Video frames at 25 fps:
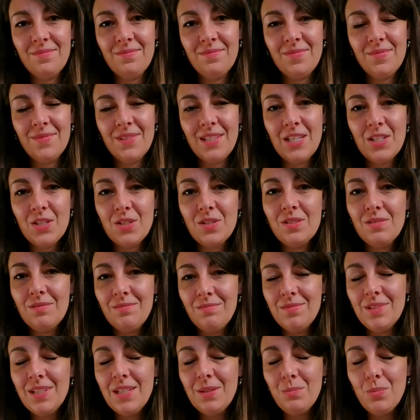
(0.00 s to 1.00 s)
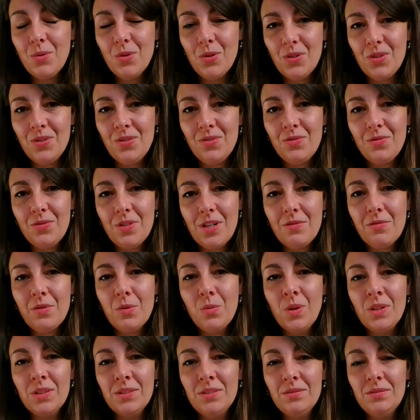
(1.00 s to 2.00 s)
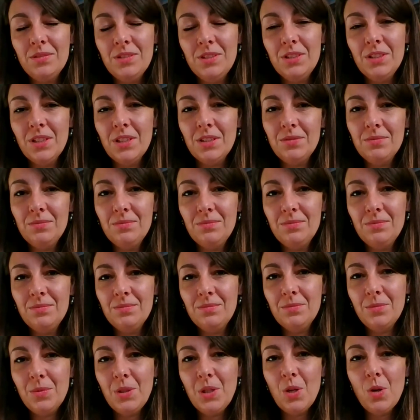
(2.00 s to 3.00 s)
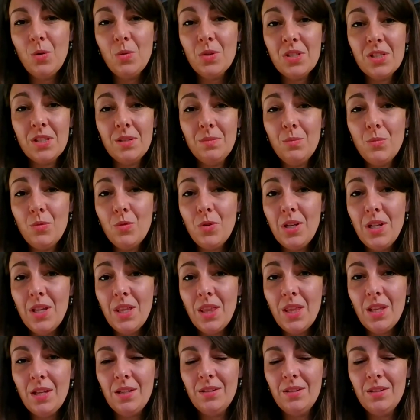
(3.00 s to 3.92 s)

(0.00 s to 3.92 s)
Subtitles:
That's important for everyone, you know. We always can breathe.